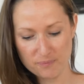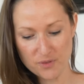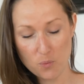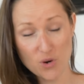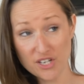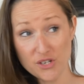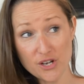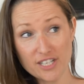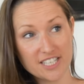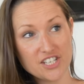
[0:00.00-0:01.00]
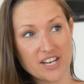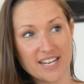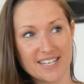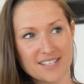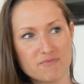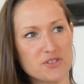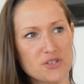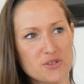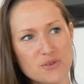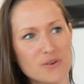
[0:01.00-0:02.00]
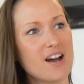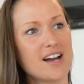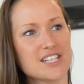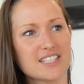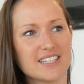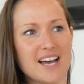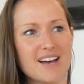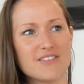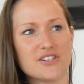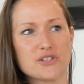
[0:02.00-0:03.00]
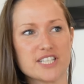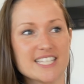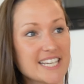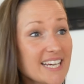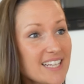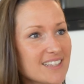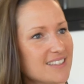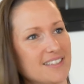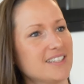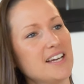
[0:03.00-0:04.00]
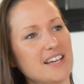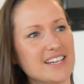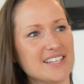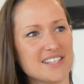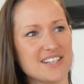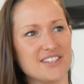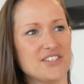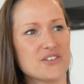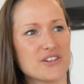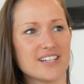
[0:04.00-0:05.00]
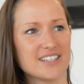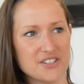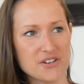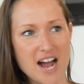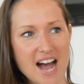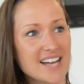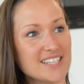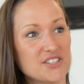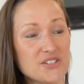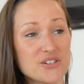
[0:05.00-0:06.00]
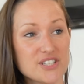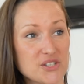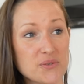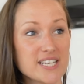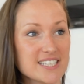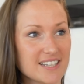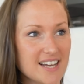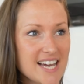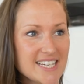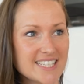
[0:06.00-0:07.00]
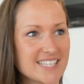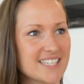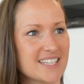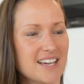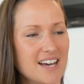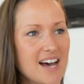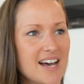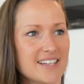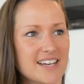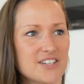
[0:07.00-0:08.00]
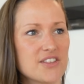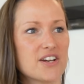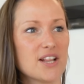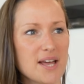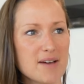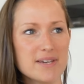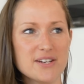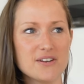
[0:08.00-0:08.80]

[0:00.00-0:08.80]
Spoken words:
when you're not DJing, you actually have an skill in your hat. You're doing the lights at another club here,